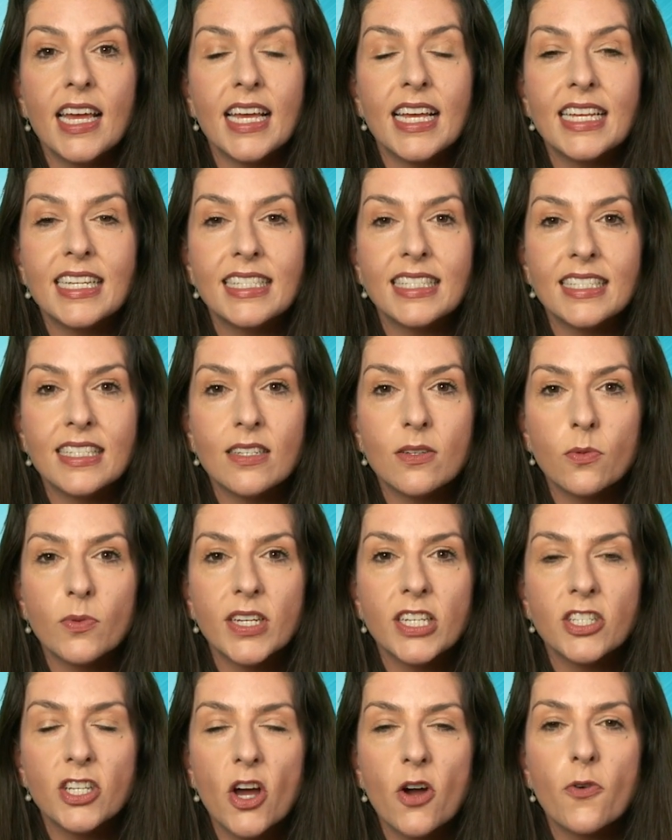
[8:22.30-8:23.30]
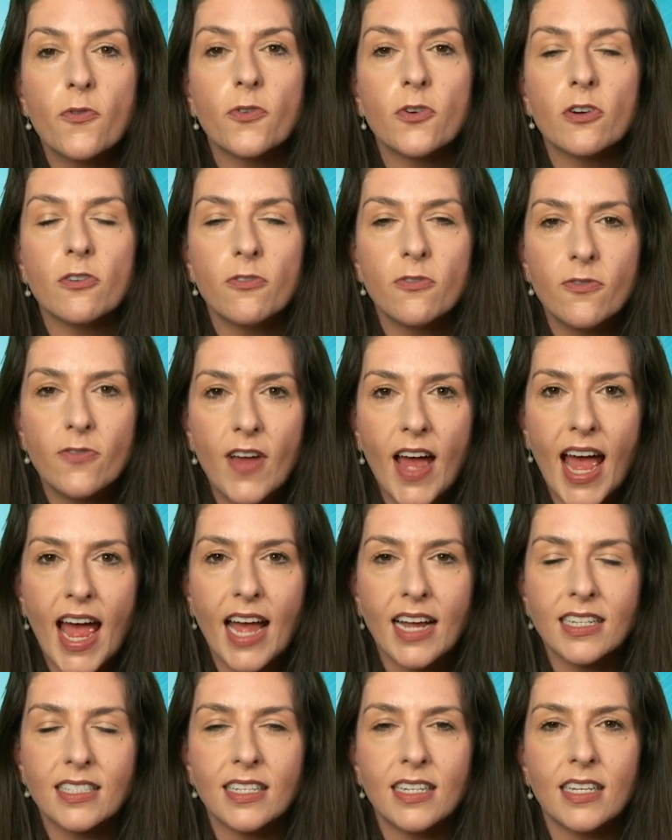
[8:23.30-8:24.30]
is we know for a
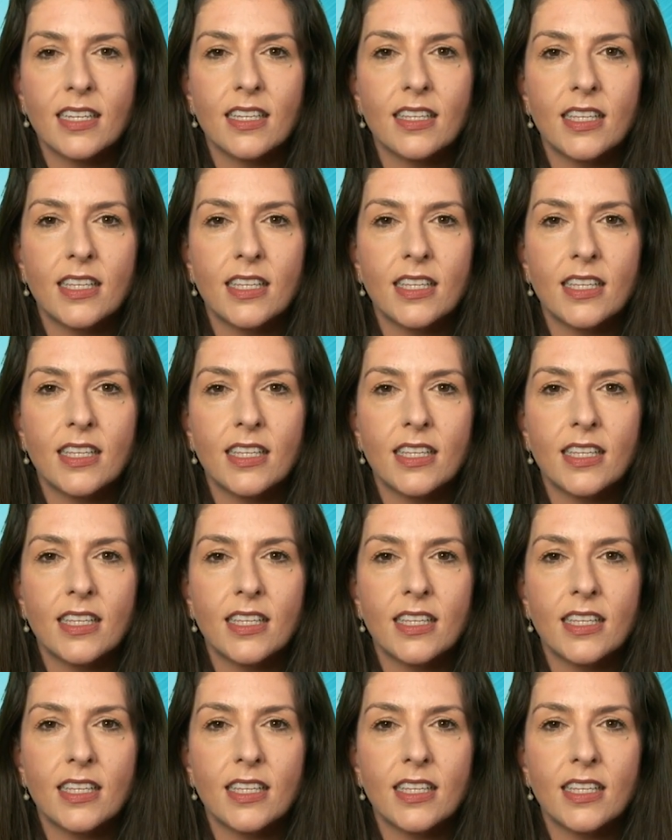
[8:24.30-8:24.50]
fact